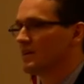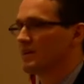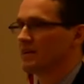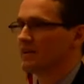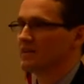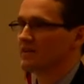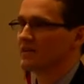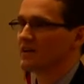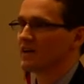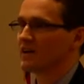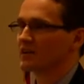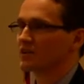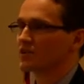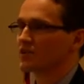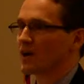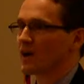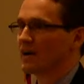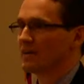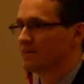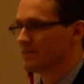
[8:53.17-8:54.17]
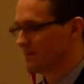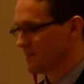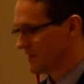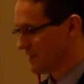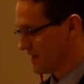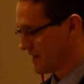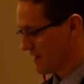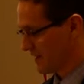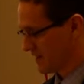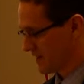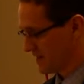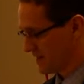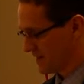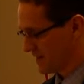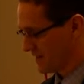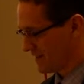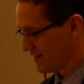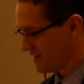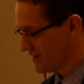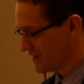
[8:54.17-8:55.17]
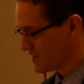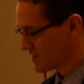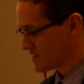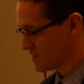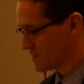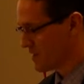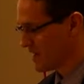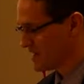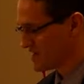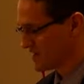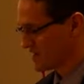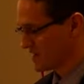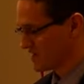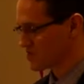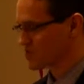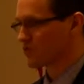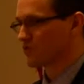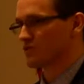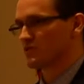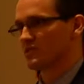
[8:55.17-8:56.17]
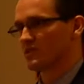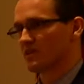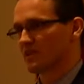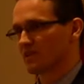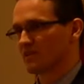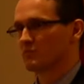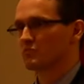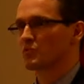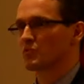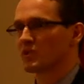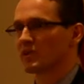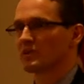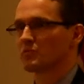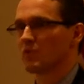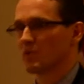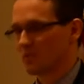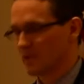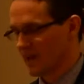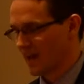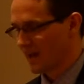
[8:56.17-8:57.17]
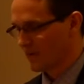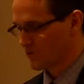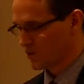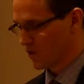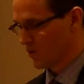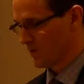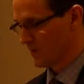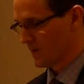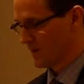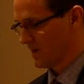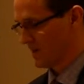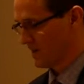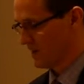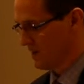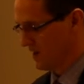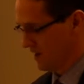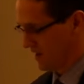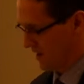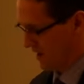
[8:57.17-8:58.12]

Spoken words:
in Groton that, it's amazing. It shows really what we have going here.